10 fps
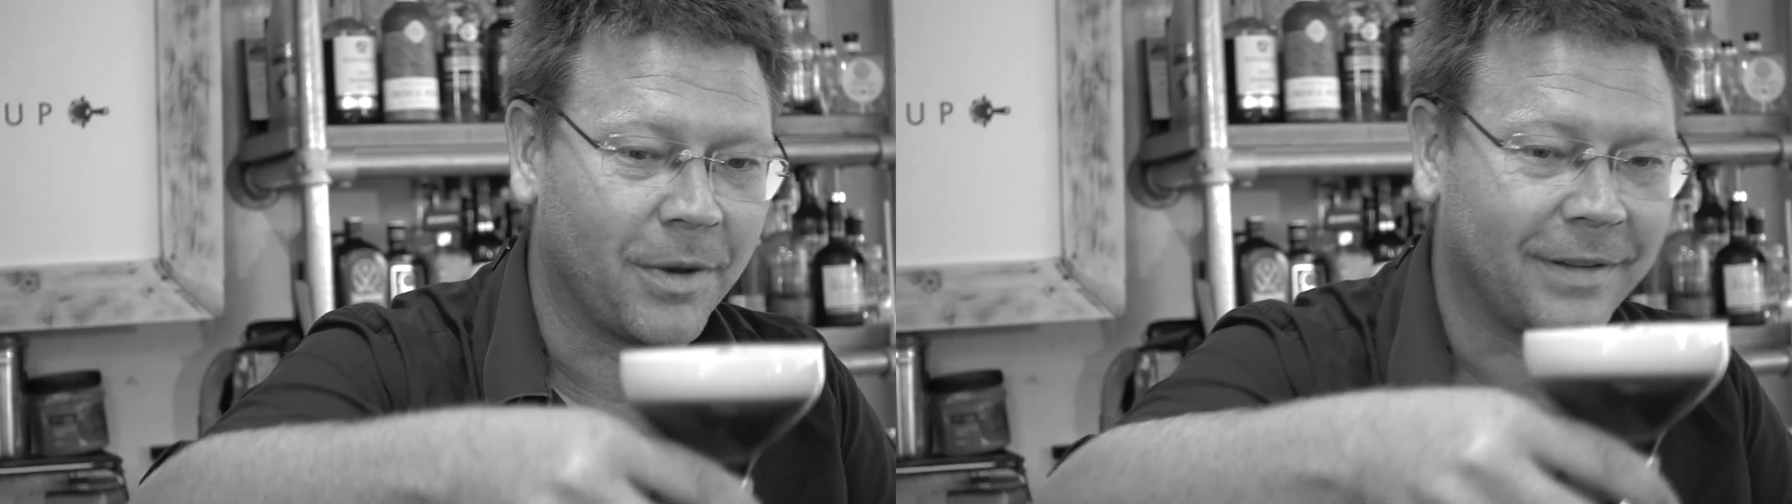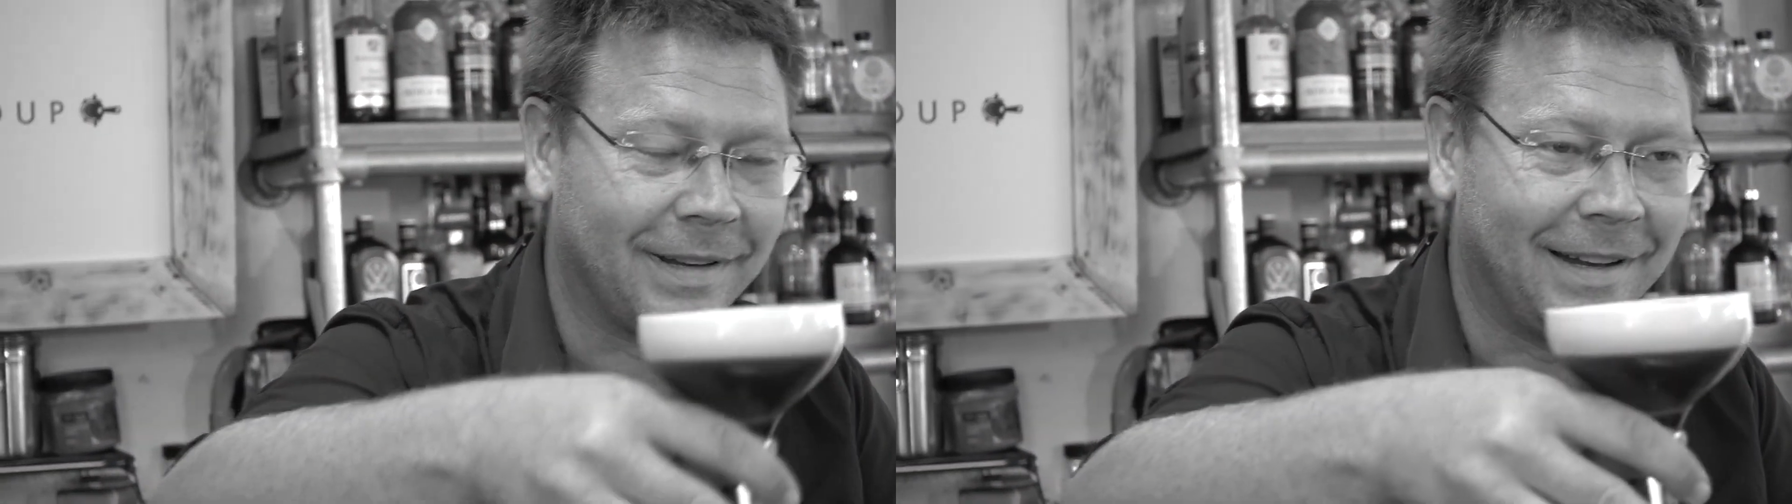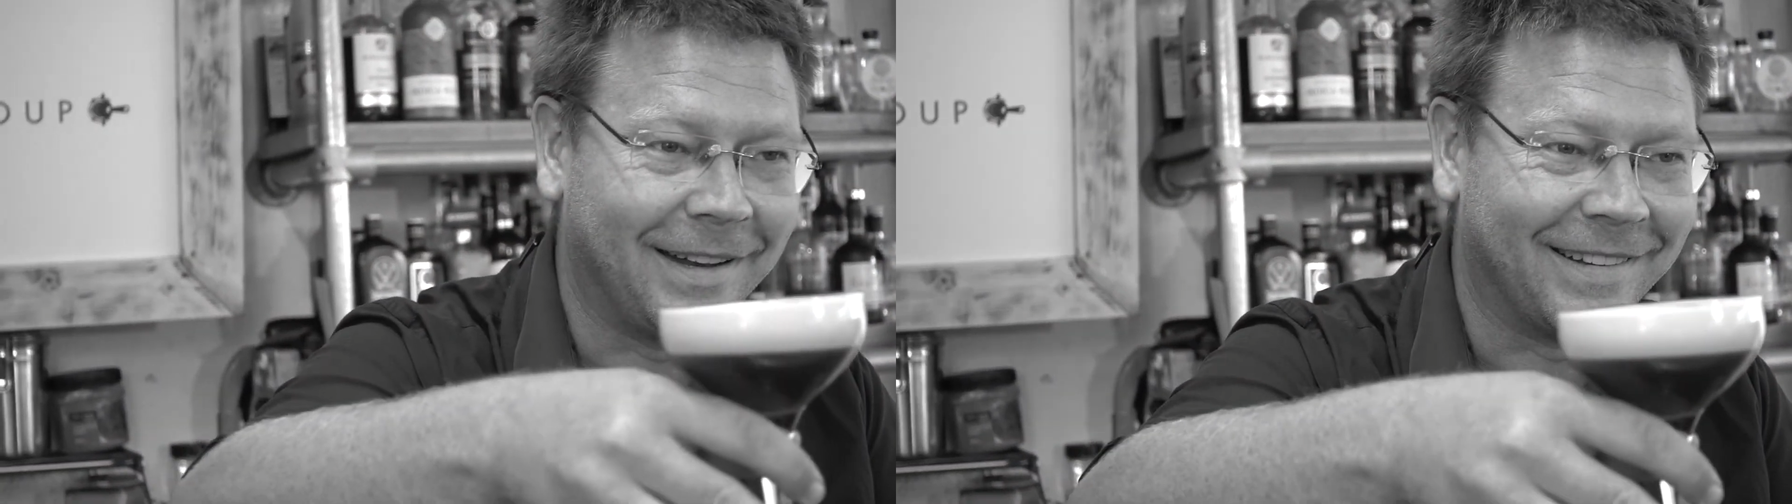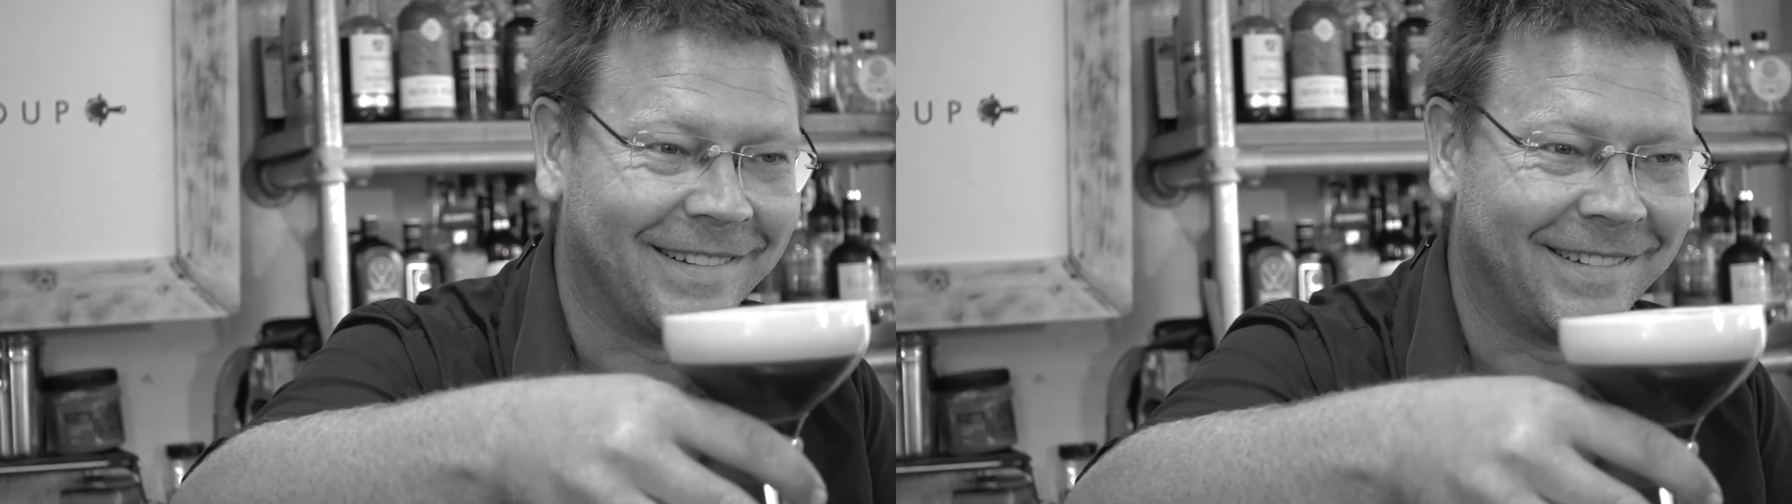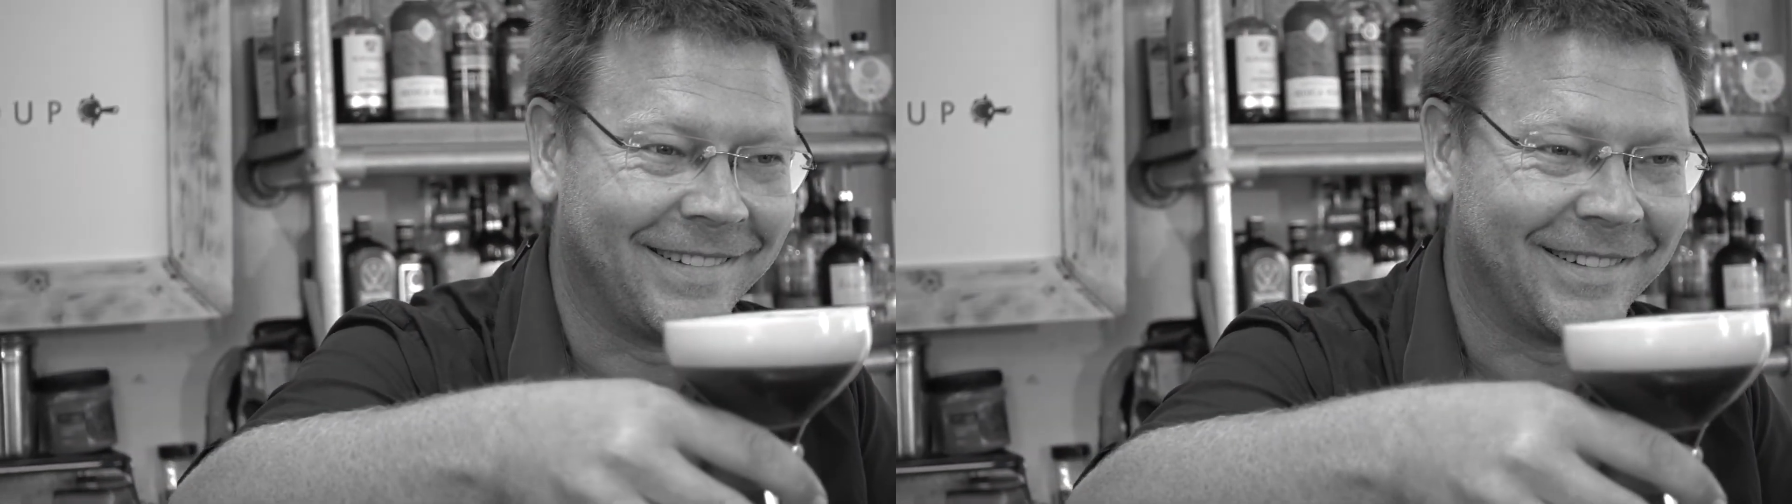martini.
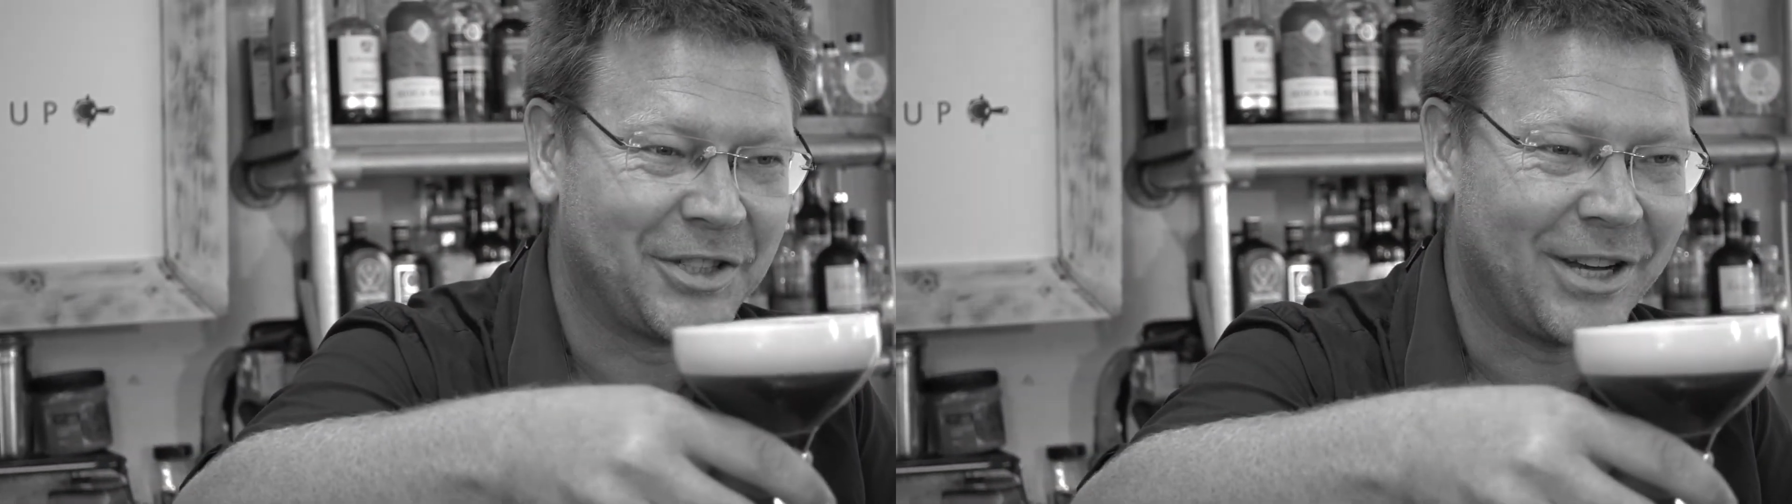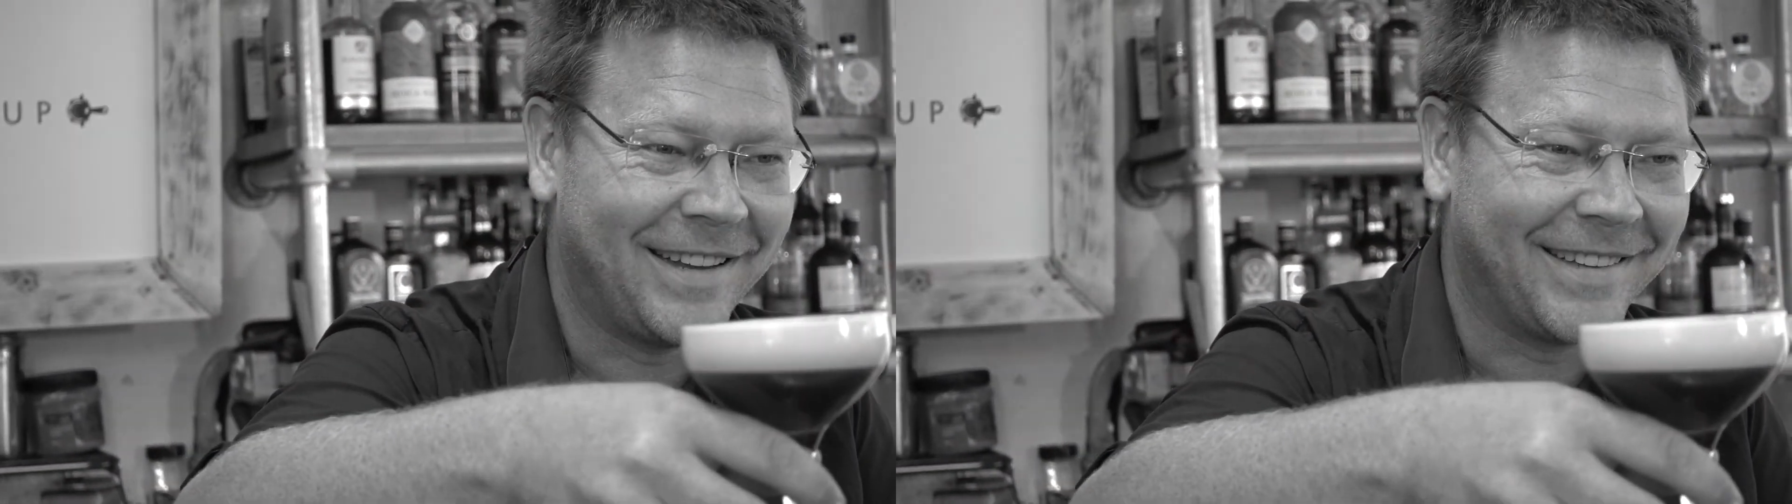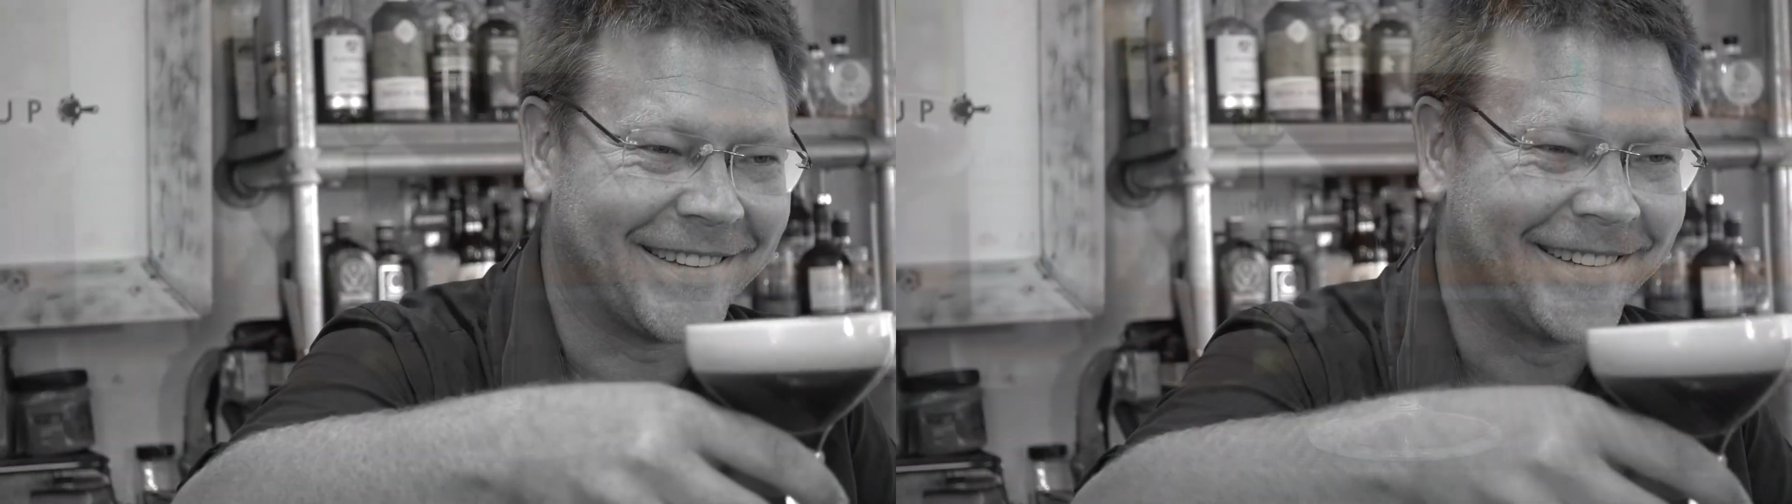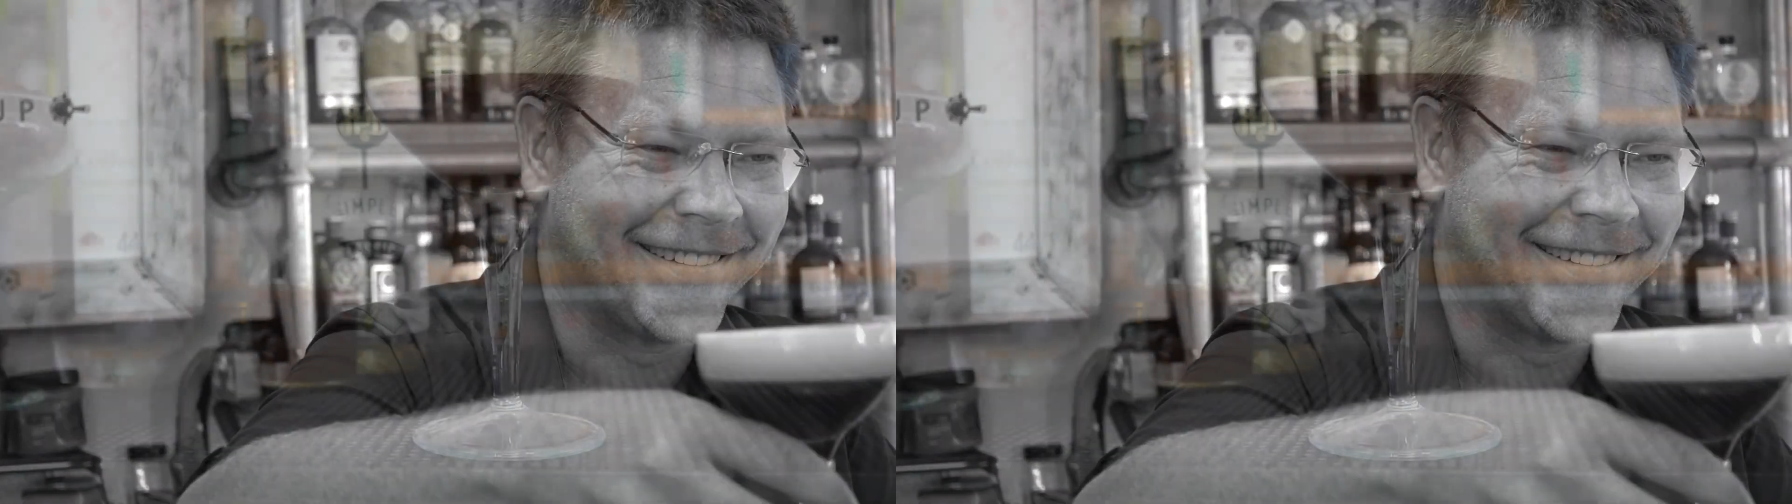Cheers.